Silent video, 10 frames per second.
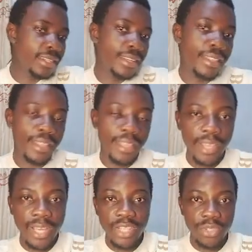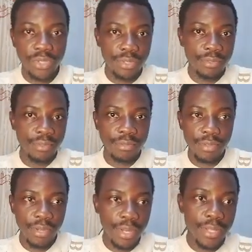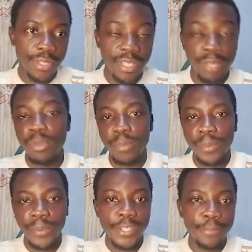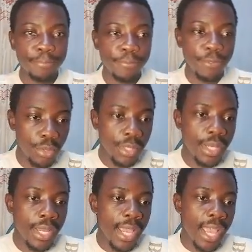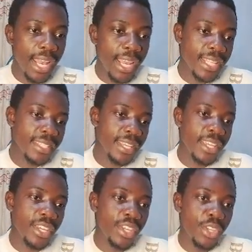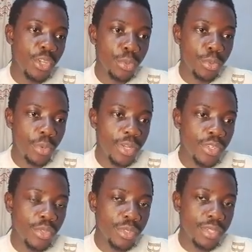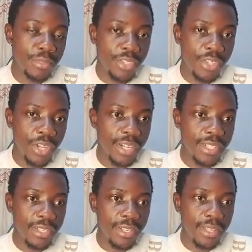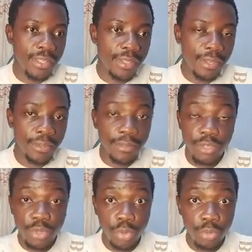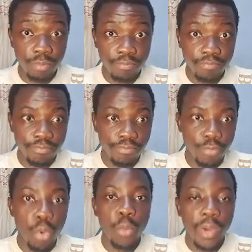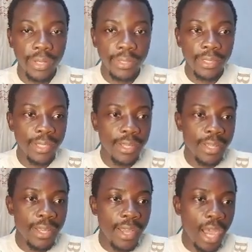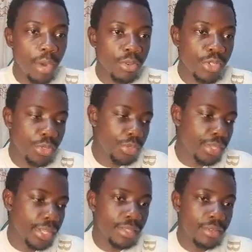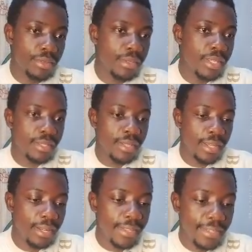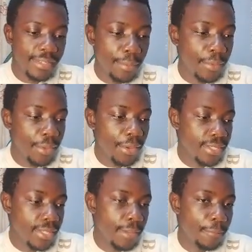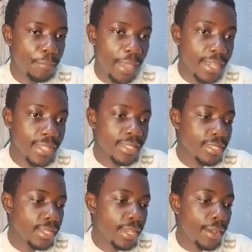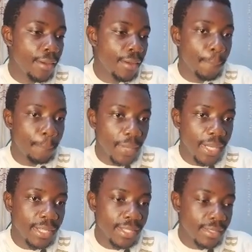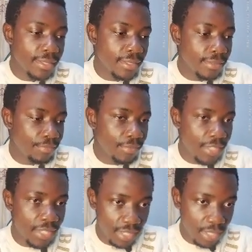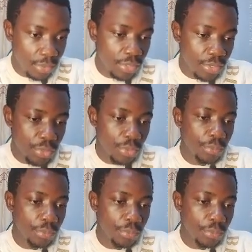the addition assignment operator. So let's say you want to subtract 2, 1. How would you do that? Just like, let's come here and say x minus is equals to